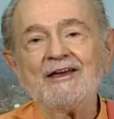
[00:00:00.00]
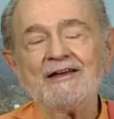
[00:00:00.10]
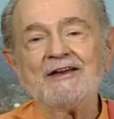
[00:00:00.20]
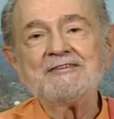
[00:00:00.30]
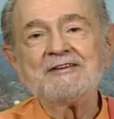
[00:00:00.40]

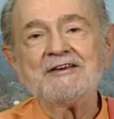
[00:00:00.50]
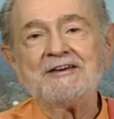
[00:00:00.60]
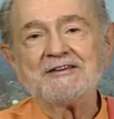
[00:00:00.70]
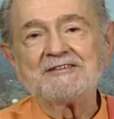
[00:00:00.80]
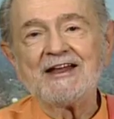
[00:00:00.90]
it had seen
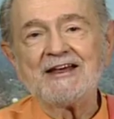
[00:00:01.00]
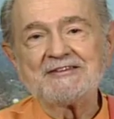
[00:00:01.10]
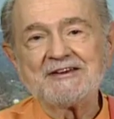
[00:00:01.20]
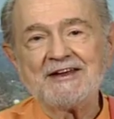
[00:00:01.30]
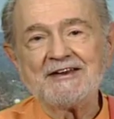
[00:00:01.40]
its
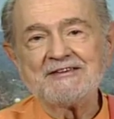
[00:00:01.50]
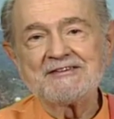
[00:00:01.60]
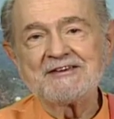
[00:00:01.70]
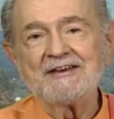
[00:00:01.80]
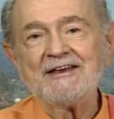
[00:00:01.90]
last
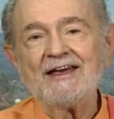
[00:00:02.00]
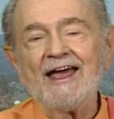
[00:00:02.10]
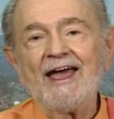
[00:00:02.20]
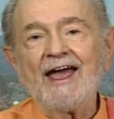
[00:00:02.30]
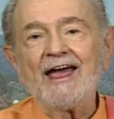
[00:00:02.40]
days,
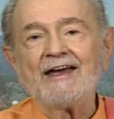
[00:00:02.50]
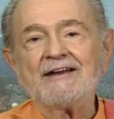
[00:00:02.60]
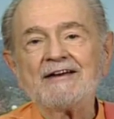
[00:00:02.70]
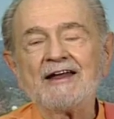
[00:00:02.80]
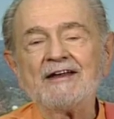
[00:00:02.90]

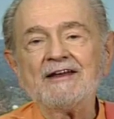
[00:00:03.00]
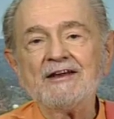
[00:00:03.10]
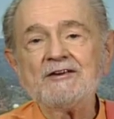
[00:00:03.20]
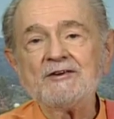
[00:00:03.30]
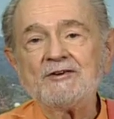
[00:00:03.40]
and I
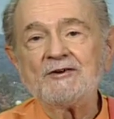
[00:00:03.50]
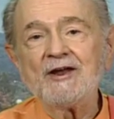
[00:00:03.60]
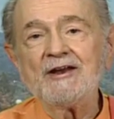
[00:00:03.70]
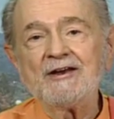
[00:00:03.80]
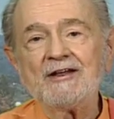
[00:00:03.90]
needed to
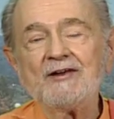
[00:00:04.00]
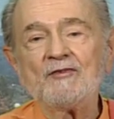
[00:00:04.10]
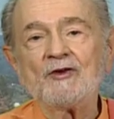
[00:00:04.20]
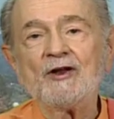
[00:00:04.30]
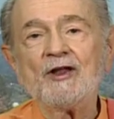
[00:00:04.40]
trade it in
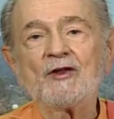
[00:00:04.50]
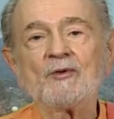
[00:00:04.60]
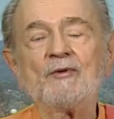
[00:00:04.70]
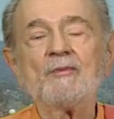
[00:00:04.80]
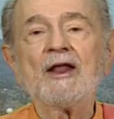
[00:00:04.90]
for another
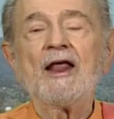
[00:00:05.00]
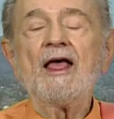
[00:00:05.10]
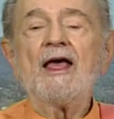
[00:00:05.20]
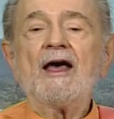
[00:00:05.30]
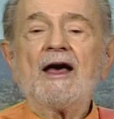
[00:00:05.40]
one. But
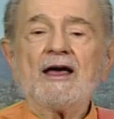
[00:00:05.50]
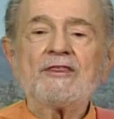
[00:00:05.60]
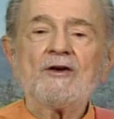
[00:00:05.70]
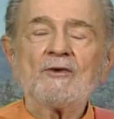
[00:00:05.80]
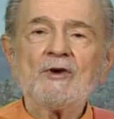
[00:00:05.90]
I
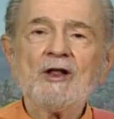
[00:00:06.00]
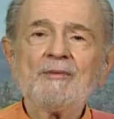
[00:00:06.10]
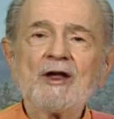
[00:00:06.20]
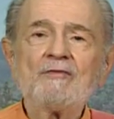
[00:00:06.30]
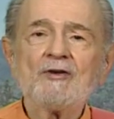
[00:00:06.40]
thought, well,
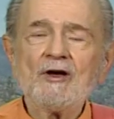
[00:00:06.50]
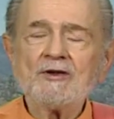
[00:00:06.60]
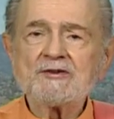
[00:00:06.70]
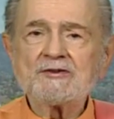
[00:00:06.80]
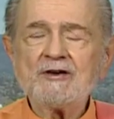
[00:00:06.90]
but I've got
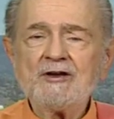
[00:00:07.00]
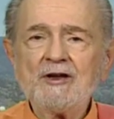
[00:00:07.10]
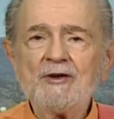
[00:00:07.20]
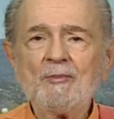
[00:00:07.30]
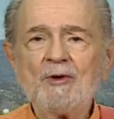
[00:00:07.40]
a
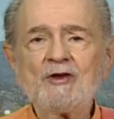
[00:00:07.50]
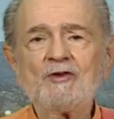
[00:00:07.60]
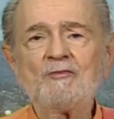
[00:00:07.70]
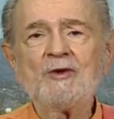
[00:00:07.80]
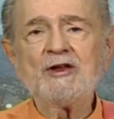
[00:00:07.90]
certain amount
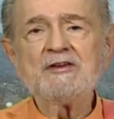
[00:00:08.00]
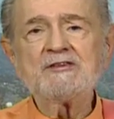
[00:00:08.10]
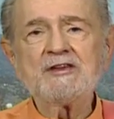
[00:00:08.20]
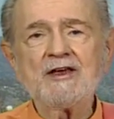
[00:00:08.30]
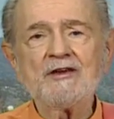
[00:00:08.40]
of money
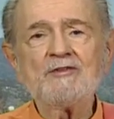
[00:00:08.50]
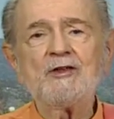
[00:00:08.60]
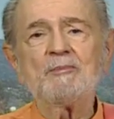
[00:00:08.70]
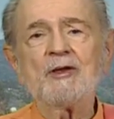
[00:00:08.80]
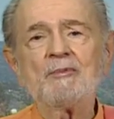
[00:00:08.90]
saved
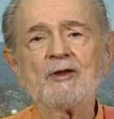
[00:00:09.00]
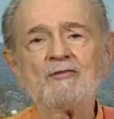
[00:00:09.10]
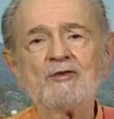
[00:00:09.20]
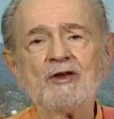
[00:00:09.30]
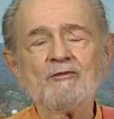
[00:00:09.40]
that people
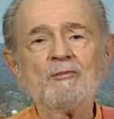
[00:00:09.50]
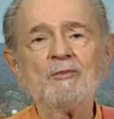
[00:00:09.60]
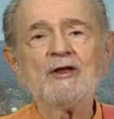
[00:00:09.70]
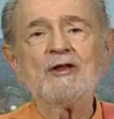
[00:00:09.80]
have given me